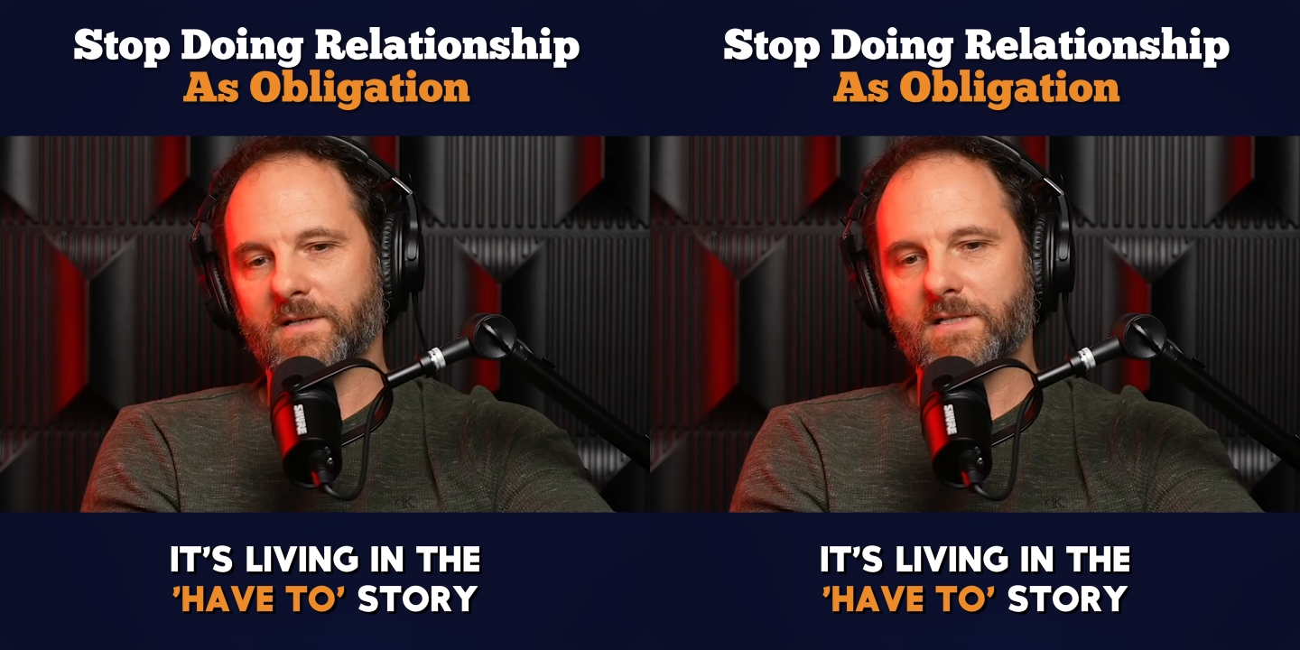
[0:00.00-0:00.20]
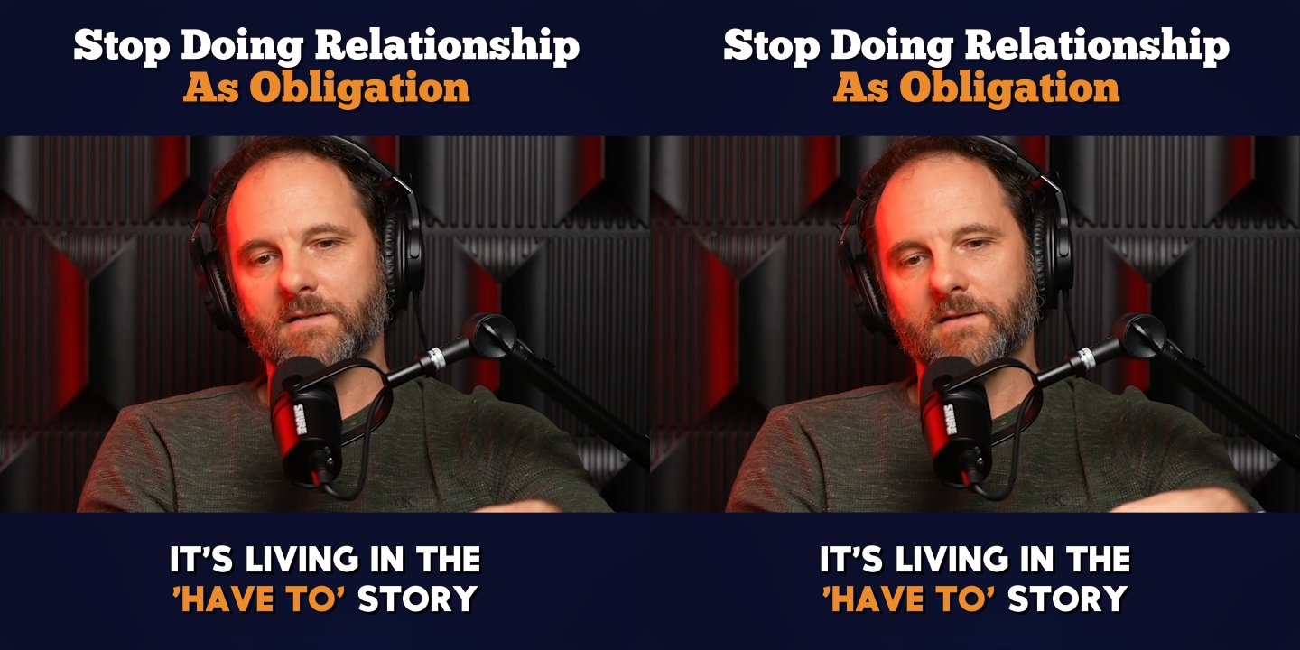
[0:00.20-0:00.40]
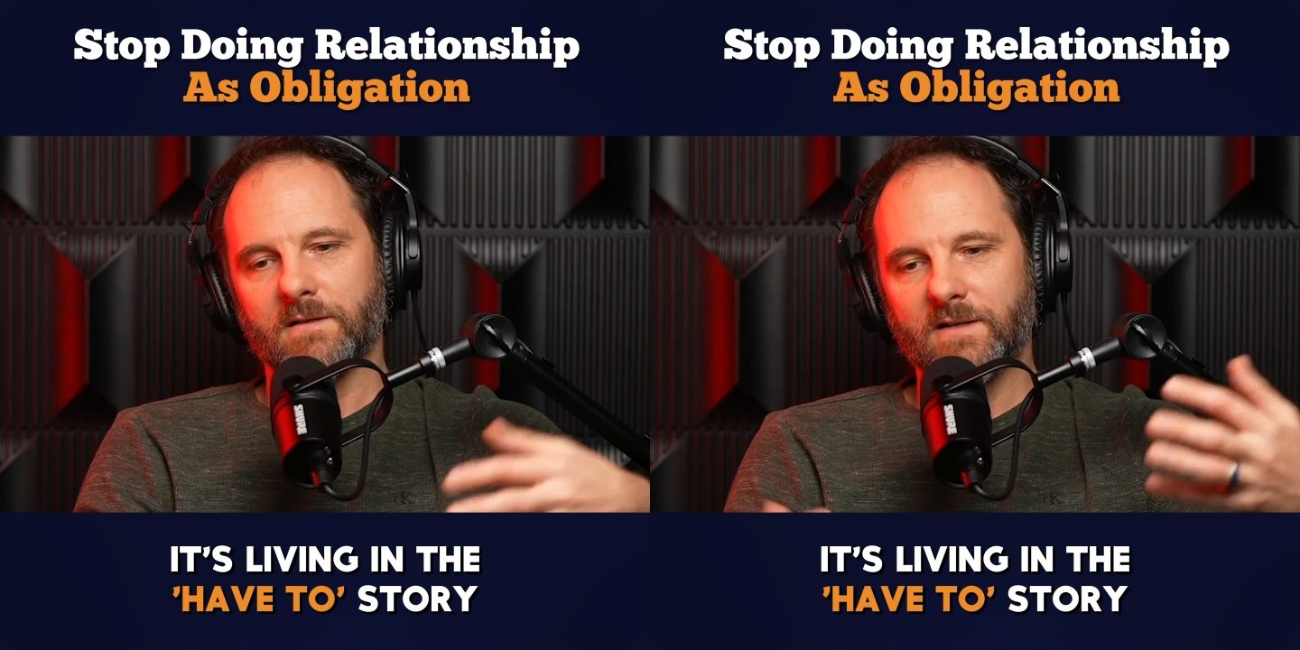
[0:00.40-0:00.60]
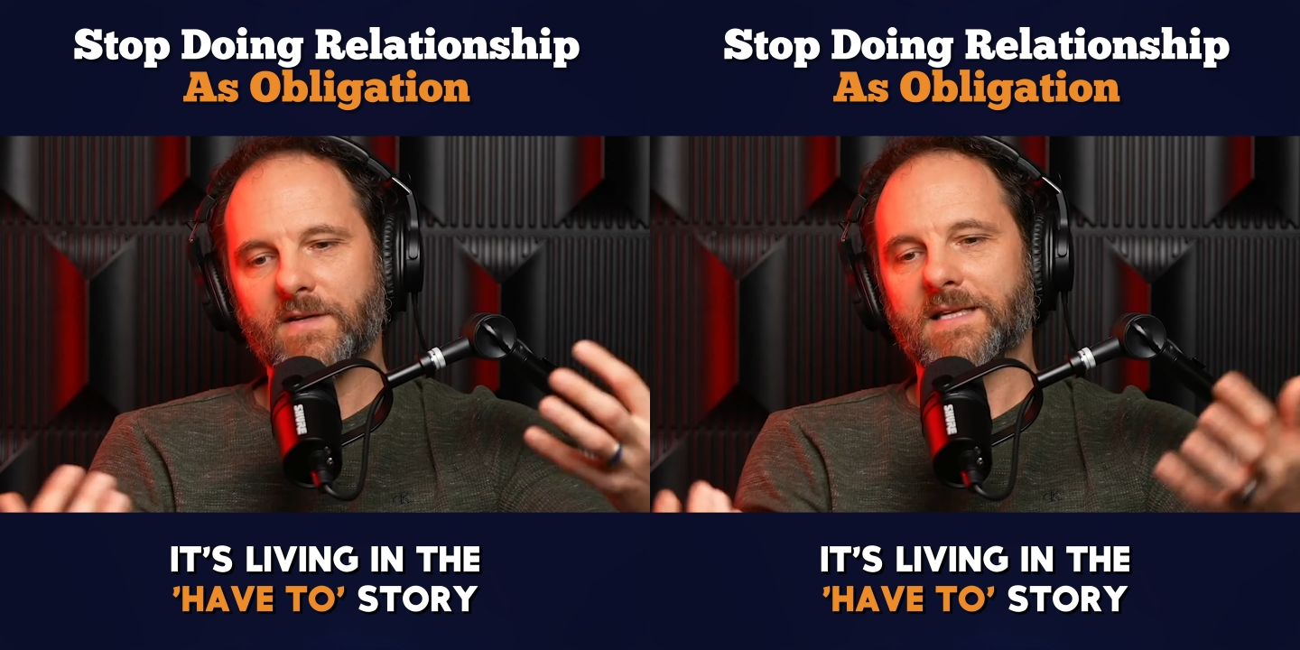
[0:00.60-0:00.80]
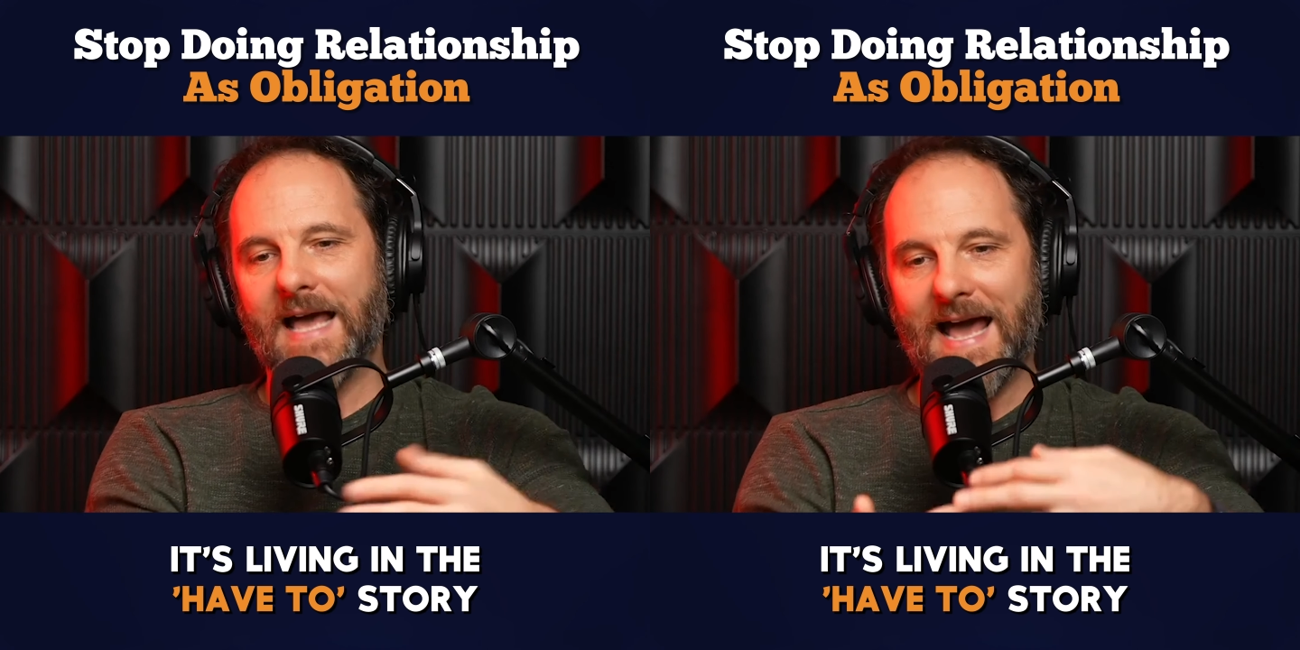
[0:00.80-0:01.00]
It's
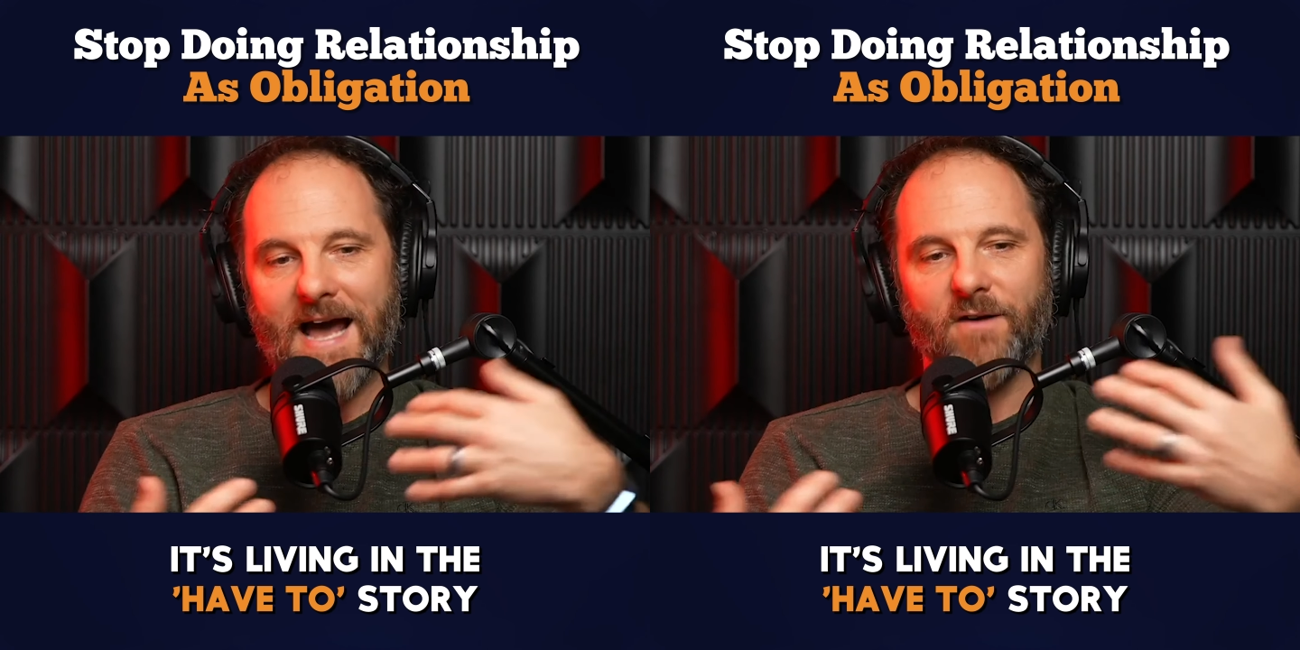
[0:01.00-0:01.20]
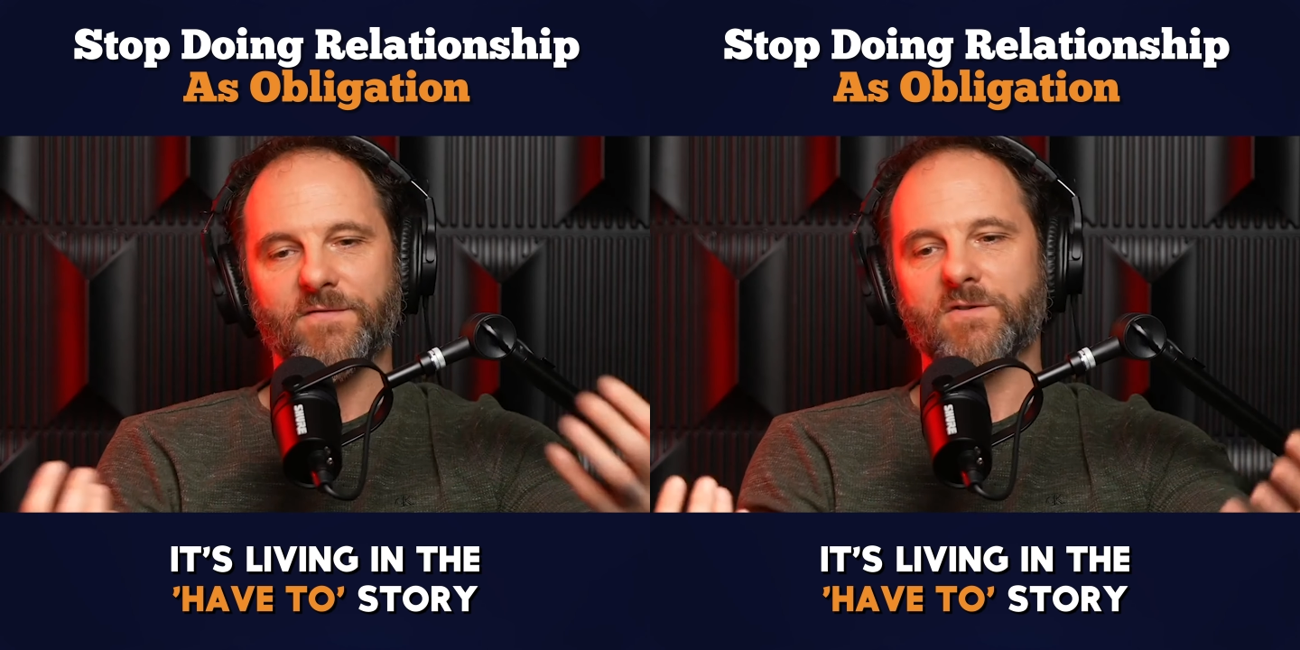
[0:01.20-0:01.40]
living in the half